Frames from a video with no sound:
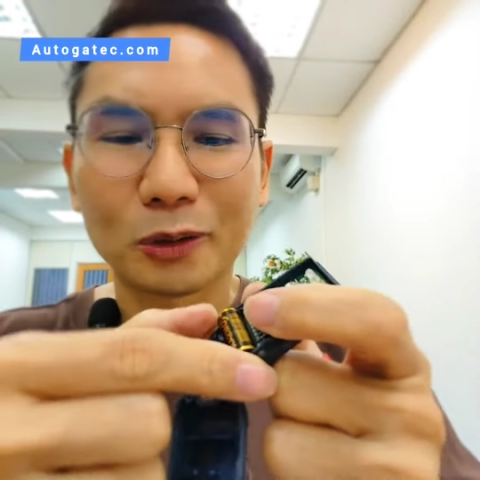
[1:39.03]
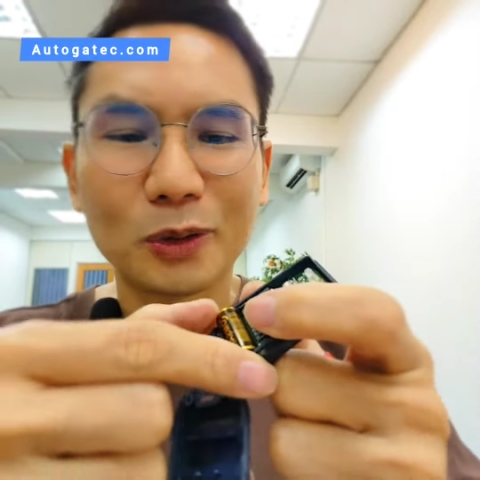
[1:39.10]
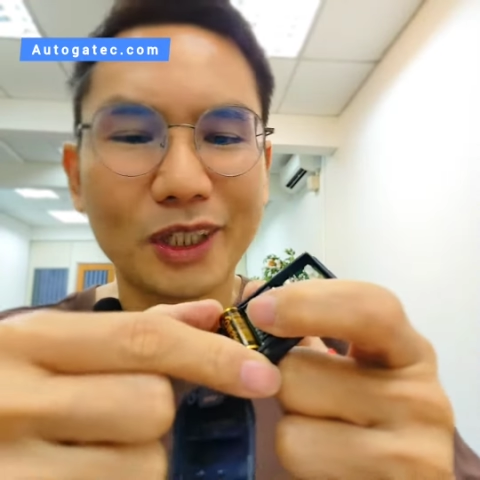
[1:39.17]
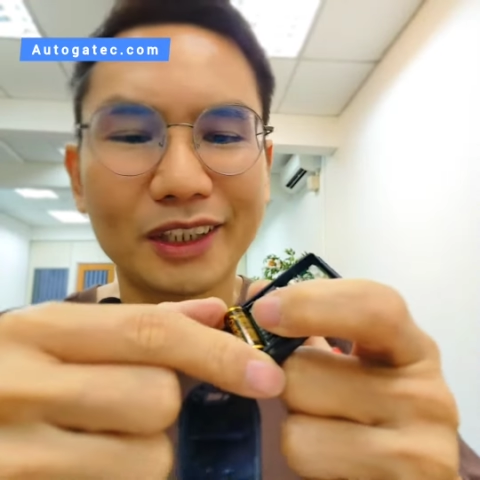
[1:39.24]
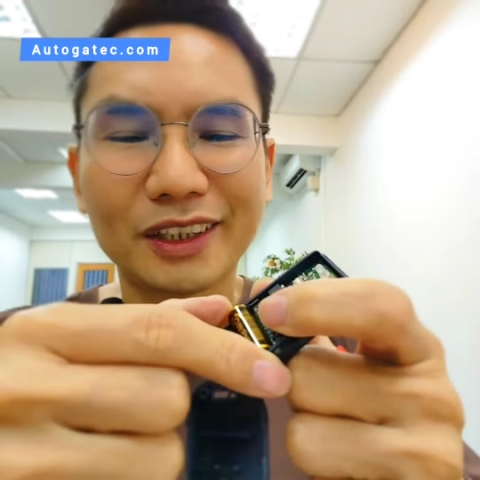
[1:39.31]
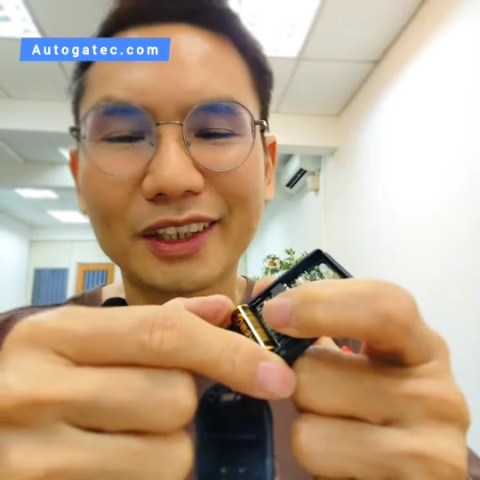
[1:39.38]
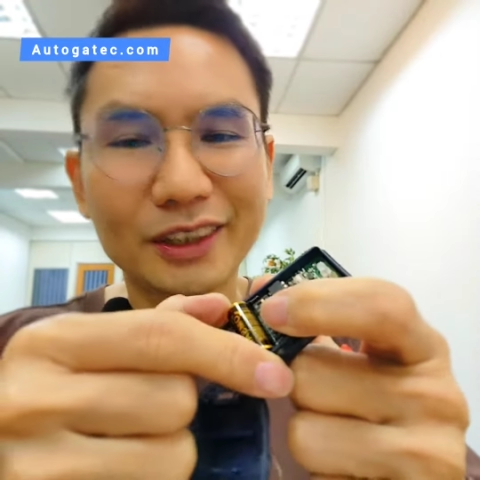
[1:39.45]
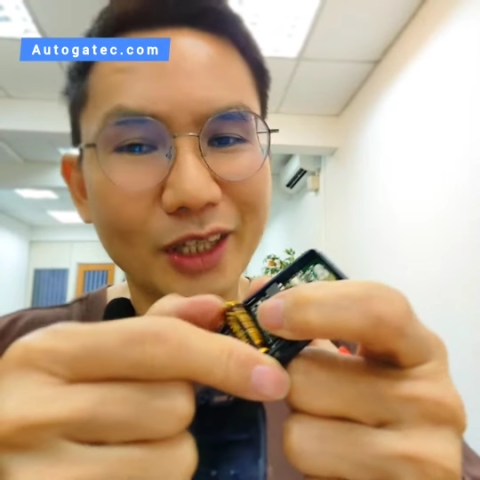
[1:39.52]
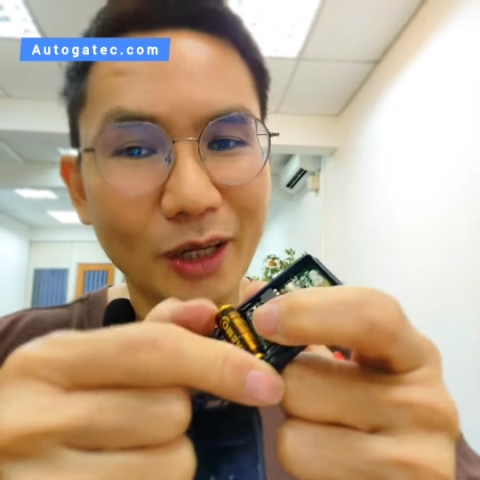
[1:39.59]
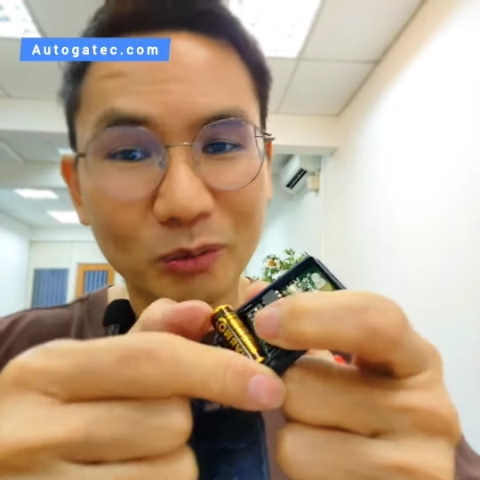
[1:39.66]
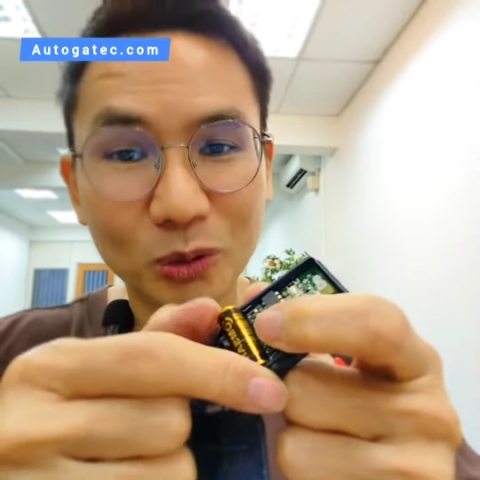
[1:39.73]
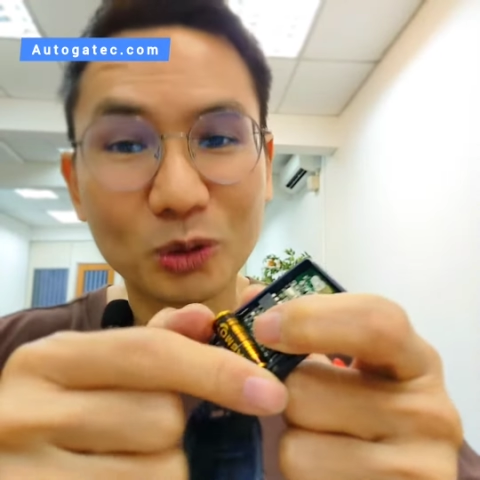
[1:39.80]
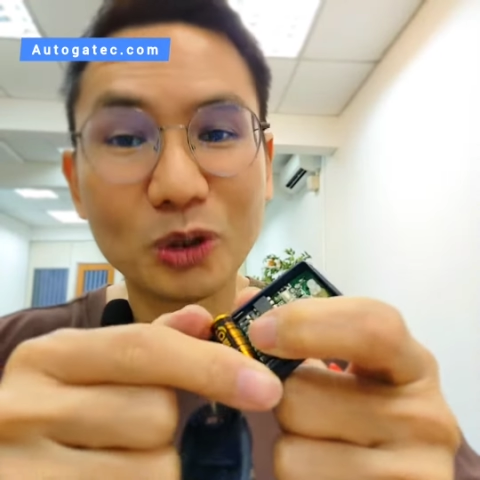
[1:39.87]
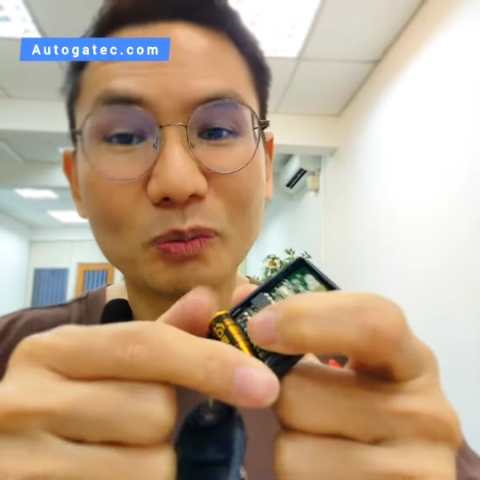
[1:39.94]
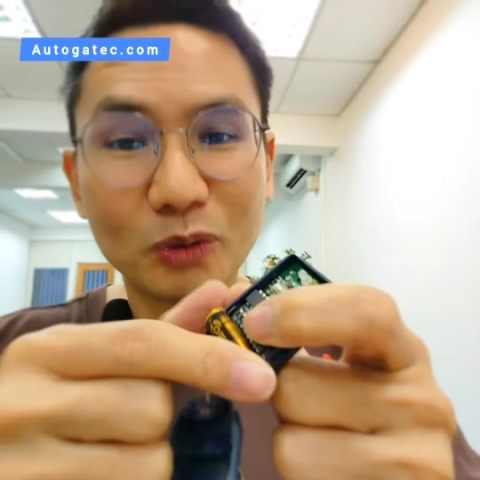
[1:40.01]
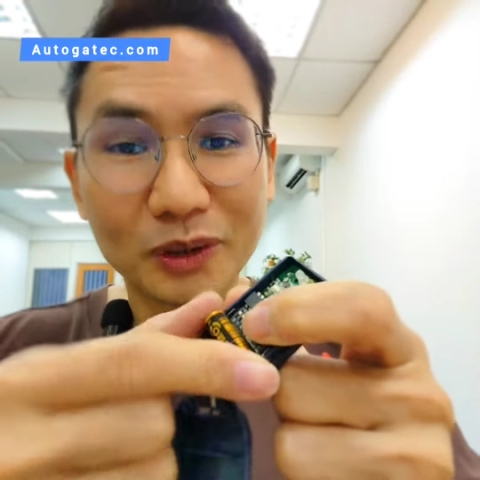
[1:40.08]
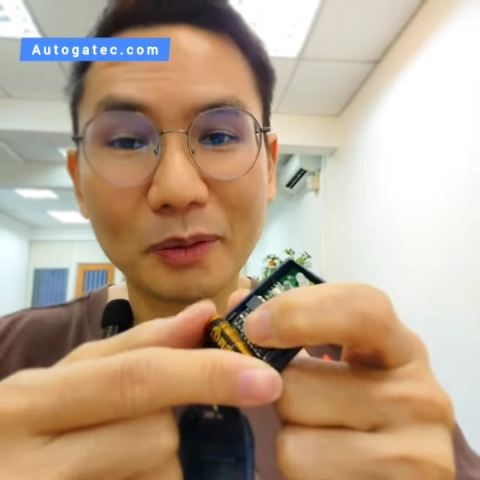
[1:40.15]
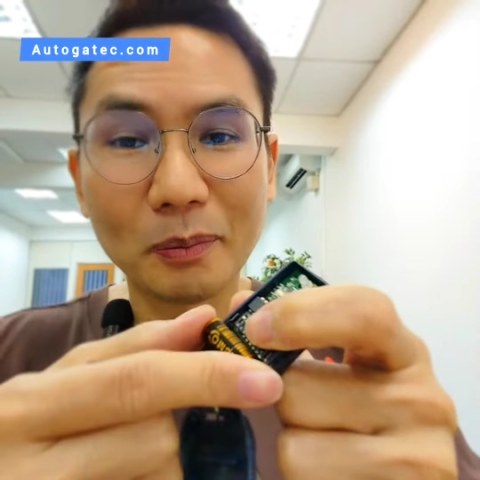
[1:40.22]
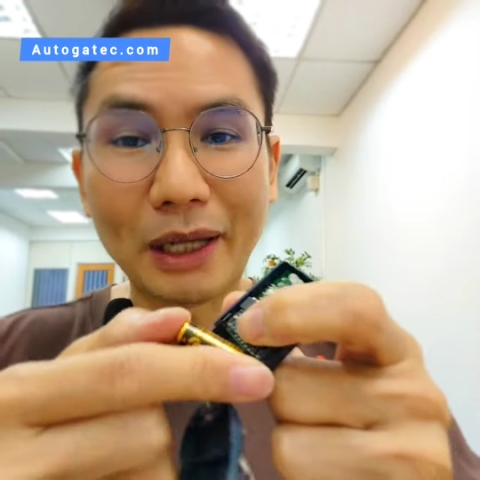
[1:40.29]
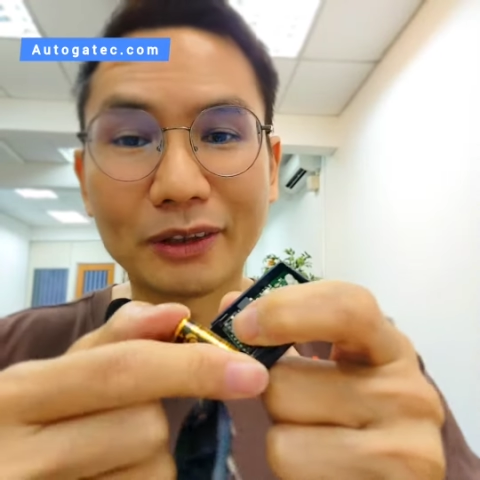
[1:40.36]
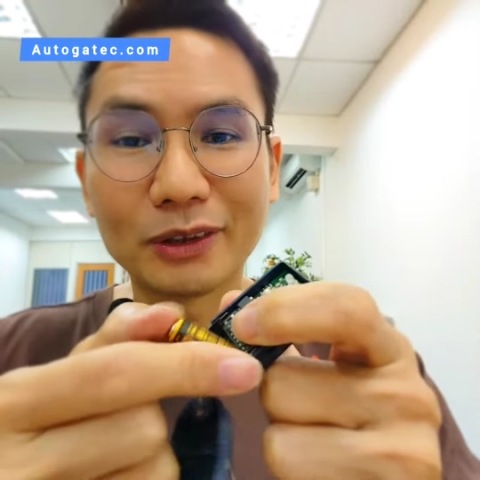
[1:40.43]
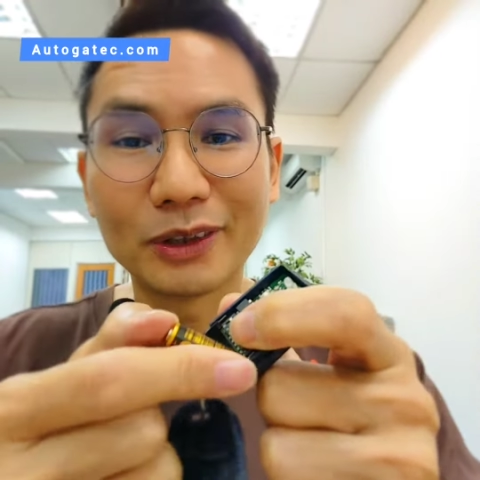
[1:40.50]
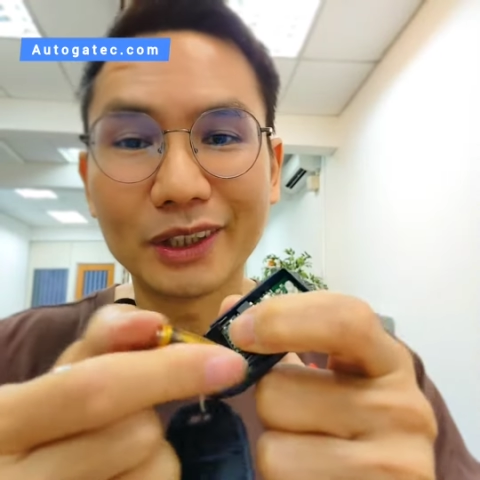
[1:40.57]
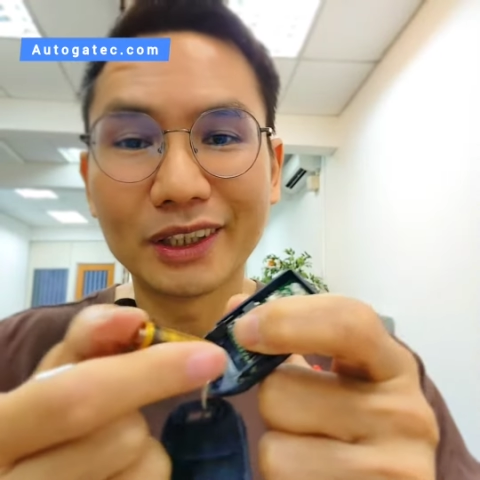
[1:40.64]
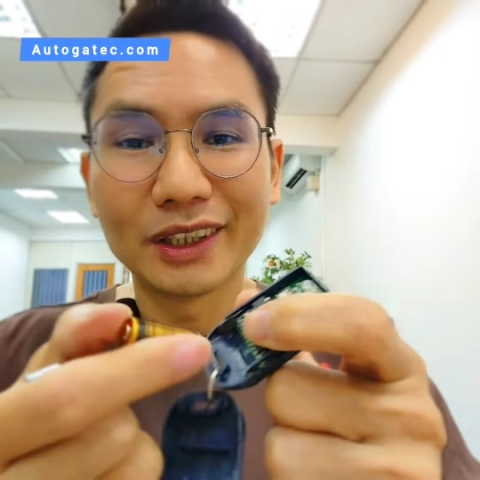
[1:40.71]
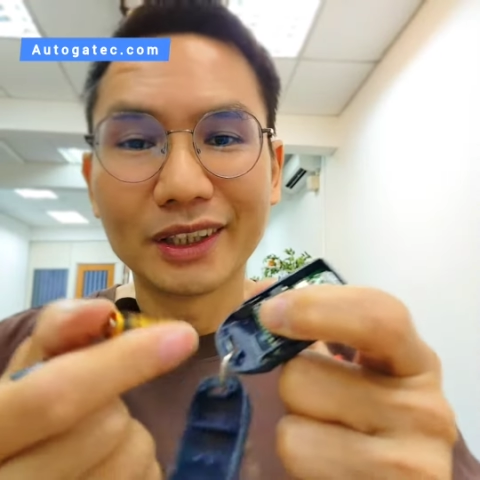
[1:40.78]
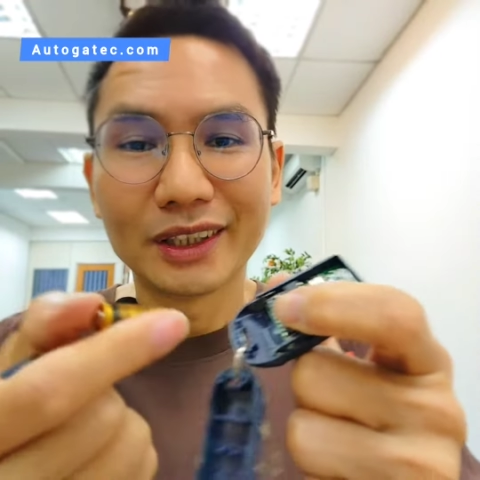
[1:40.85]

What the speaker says: do anything. You have to remove the battery.